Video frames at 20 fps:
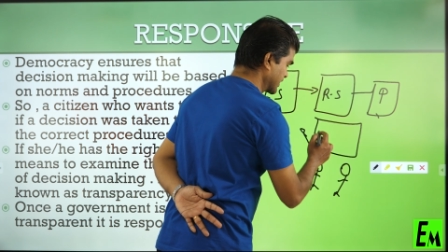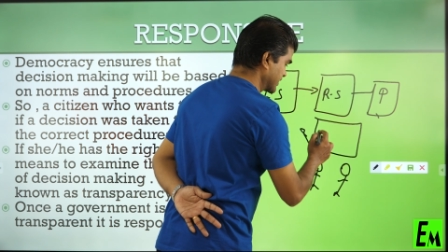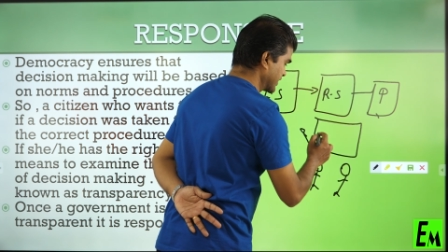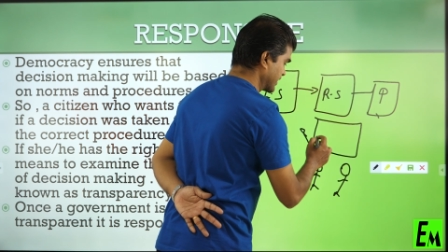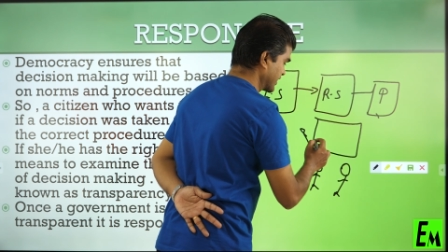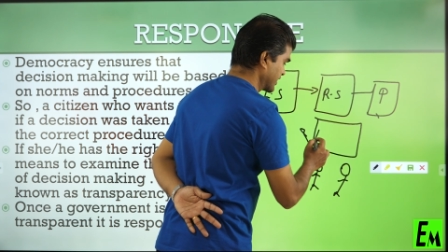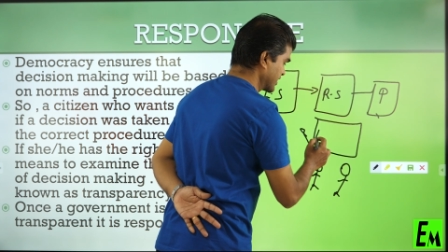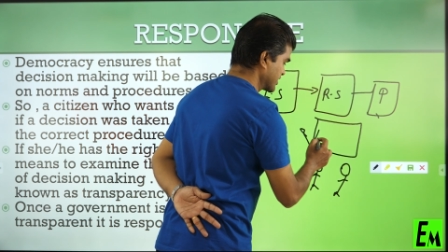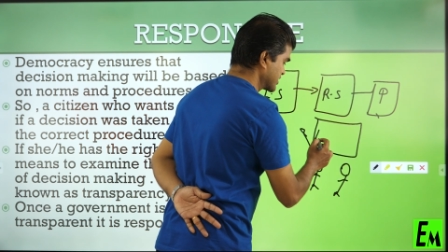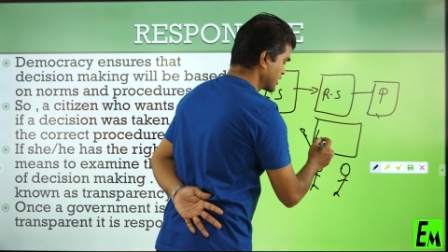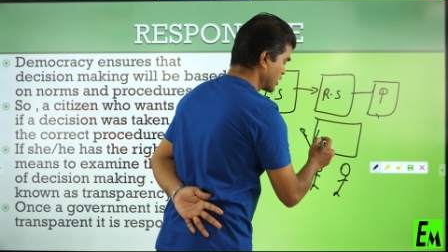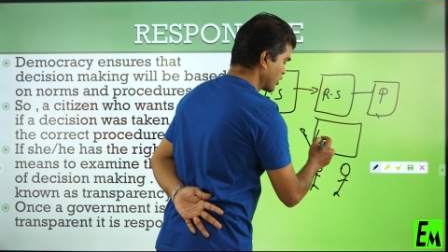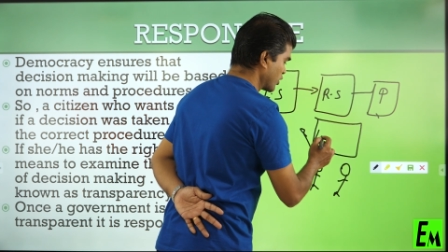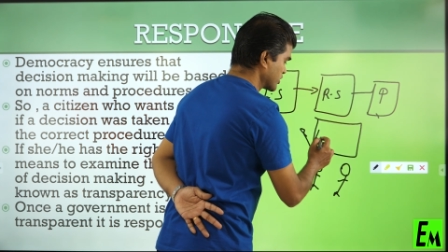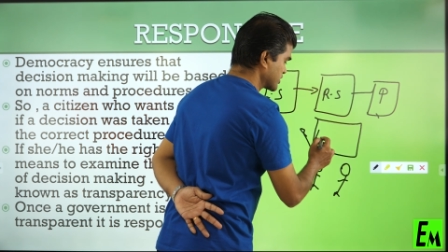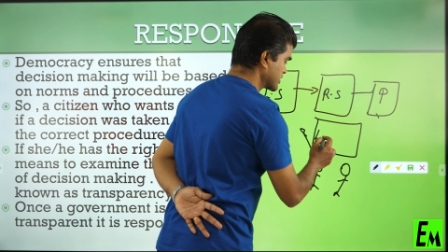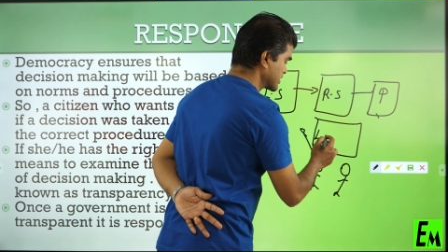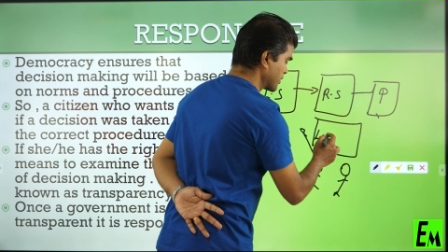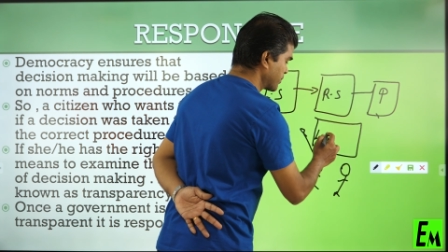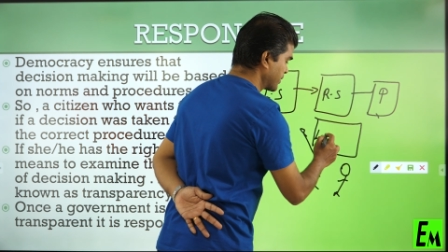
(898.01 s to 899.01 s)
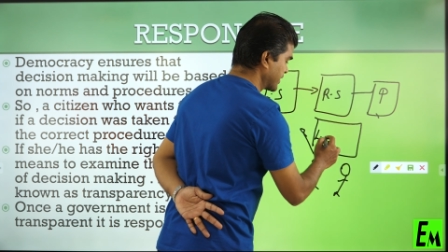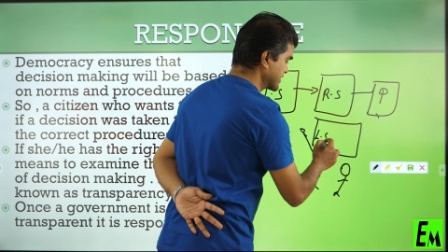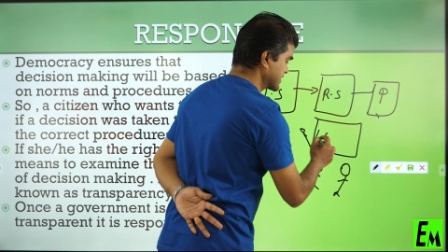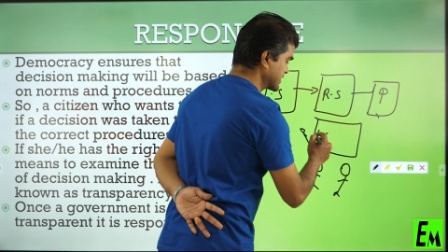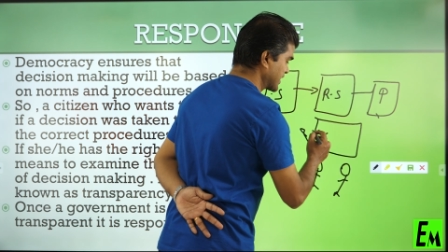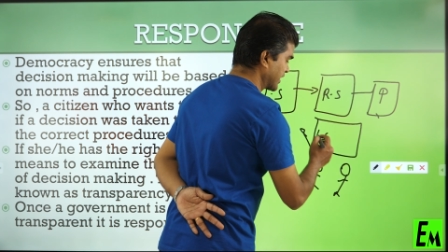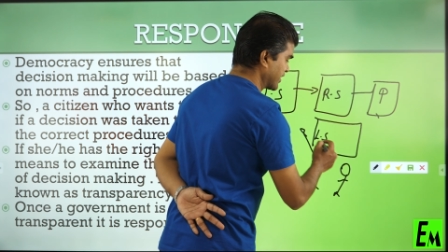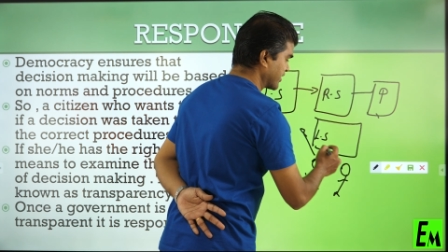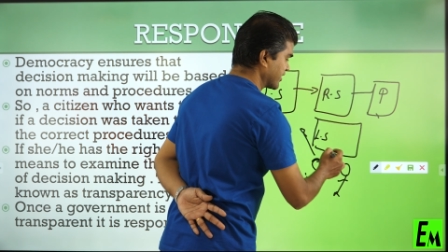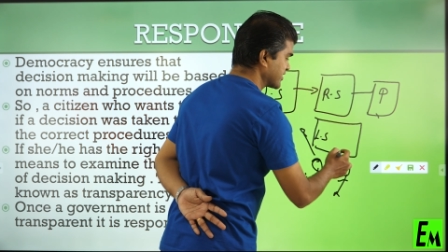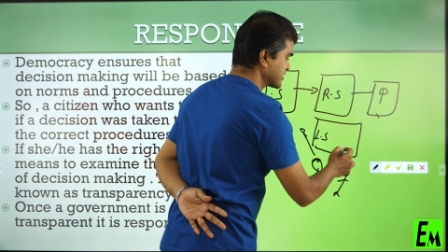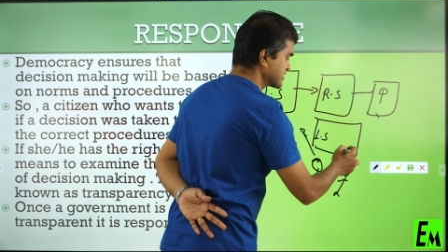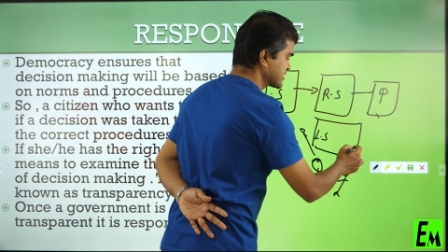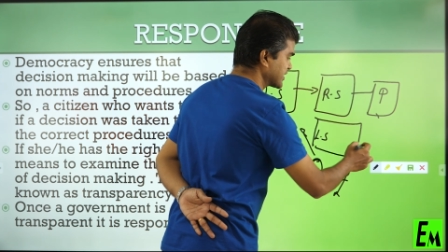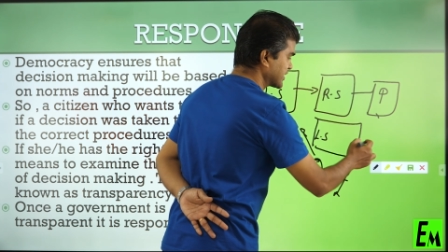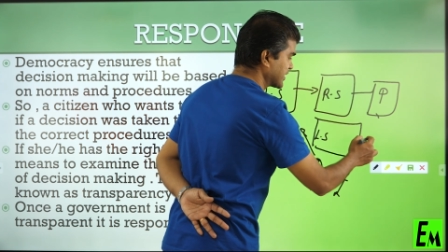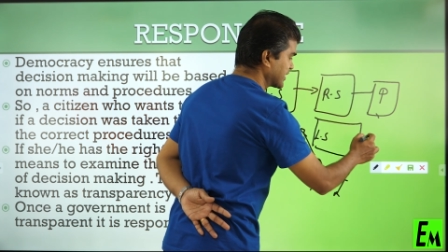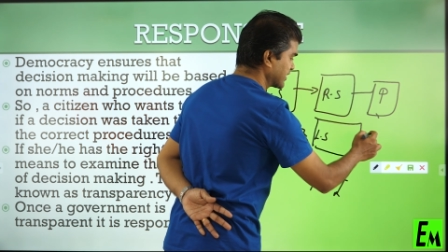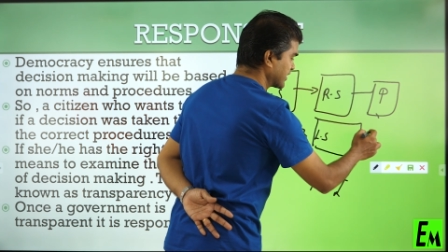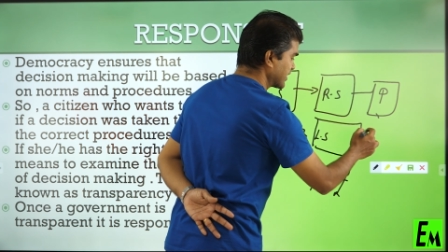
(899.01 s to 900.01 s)
There is Lok Sabha channel is
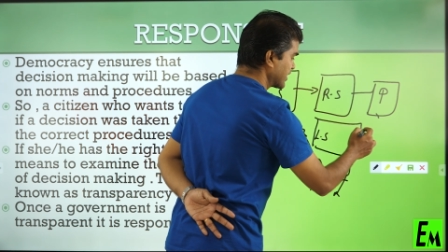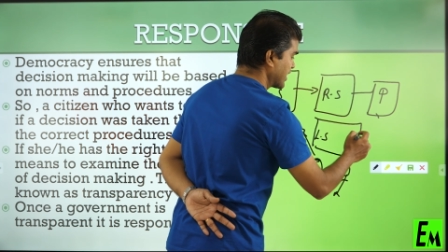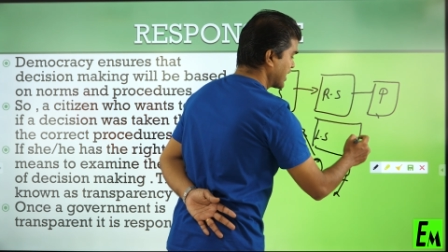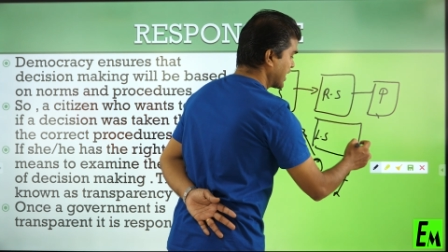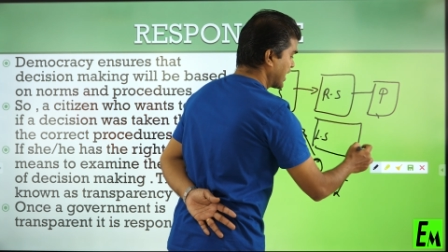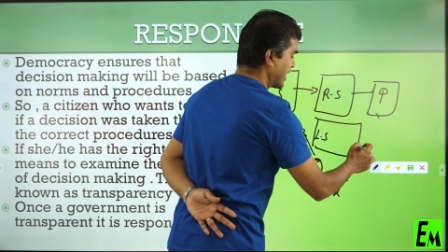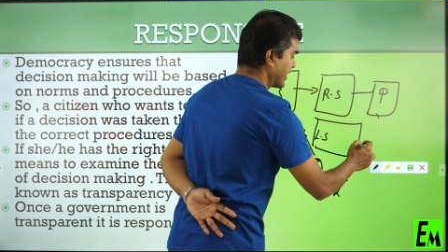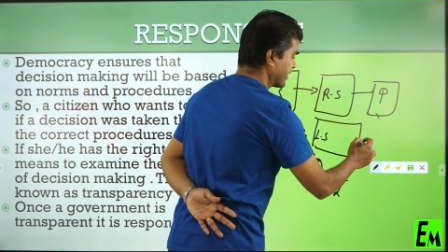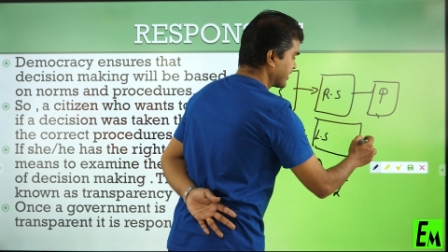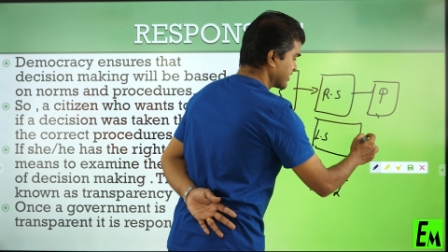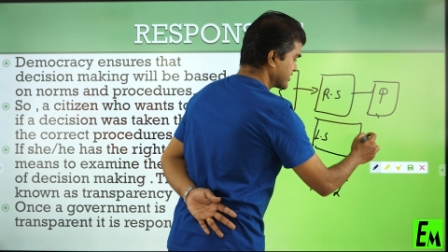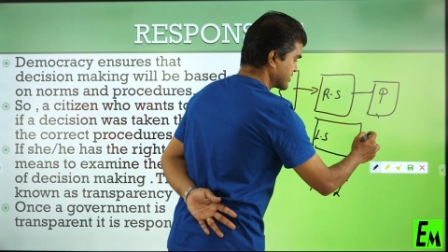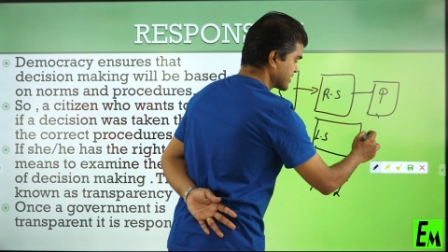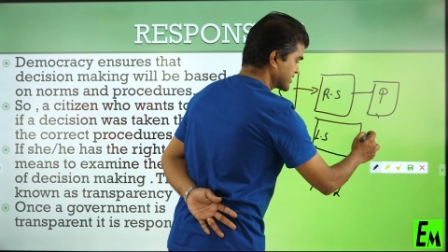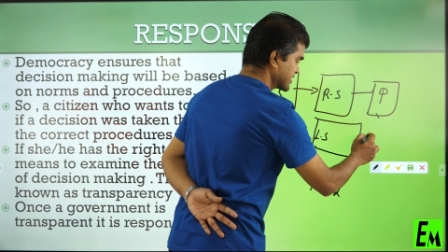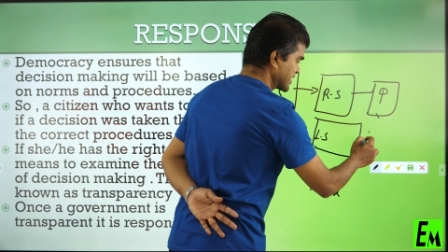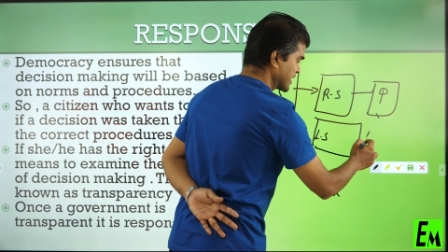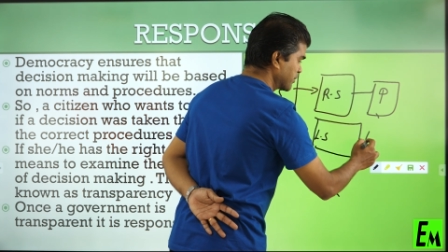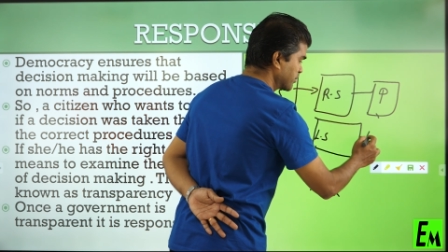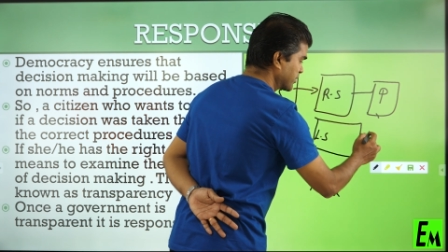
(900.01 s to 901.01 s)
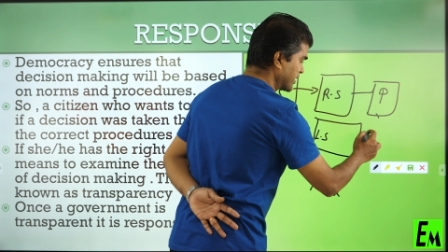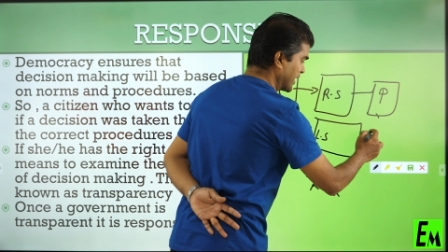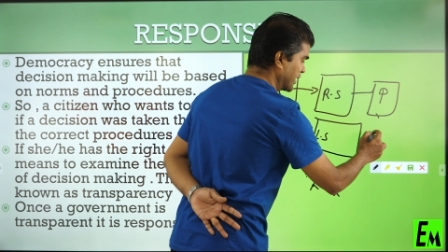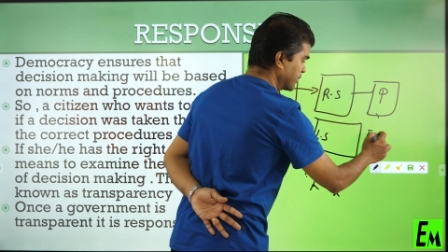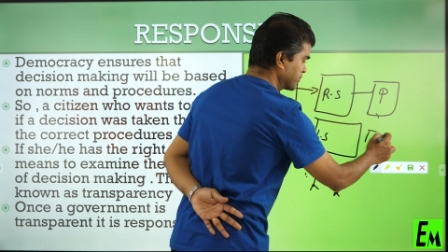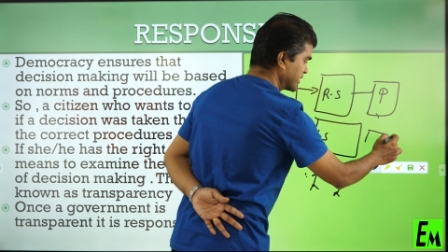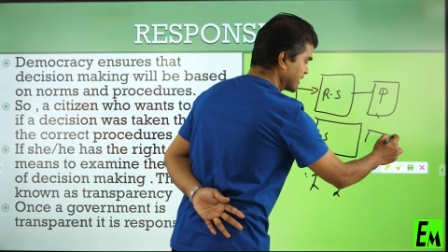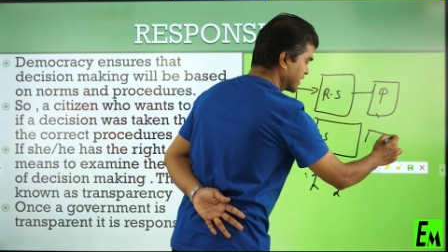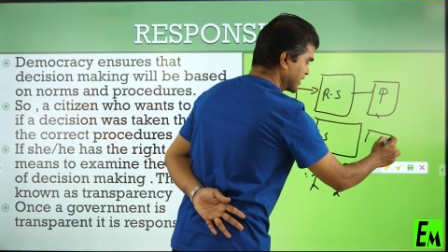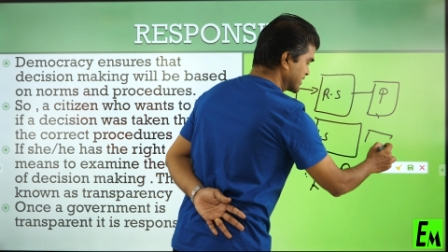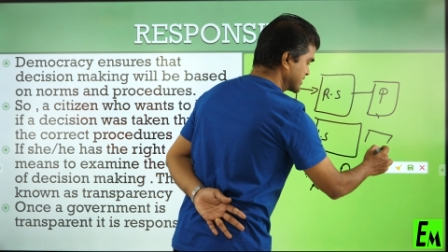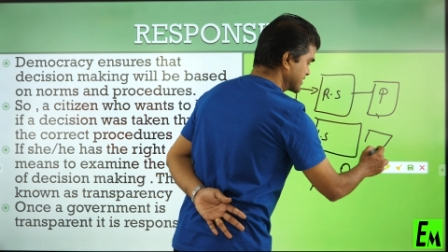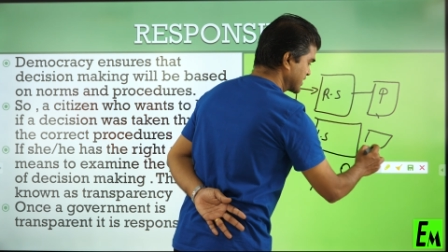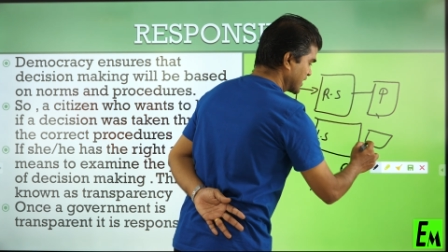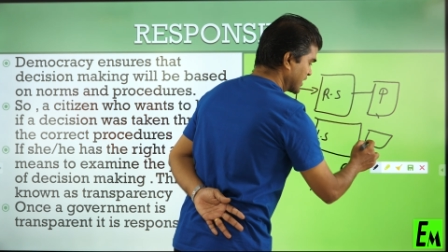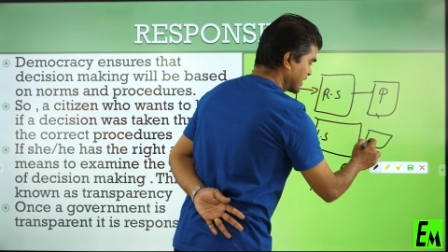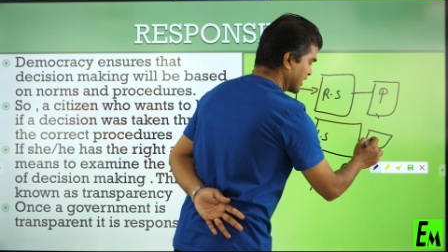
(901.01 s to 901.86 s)
there, and at the same time there is